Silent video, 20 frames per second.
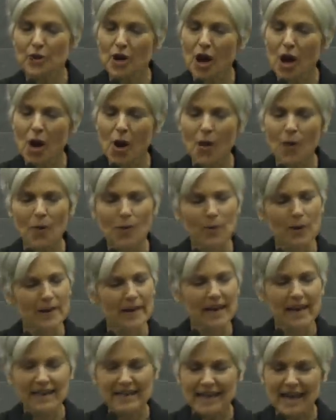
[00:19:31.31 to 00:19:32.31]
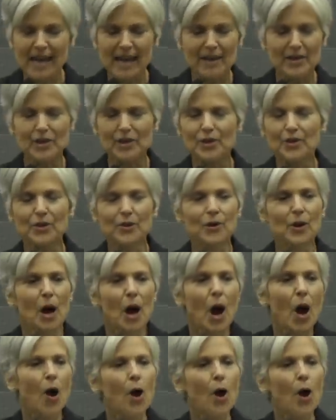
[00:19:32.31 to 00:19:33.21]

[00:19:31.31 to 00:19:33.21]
know when they say to you,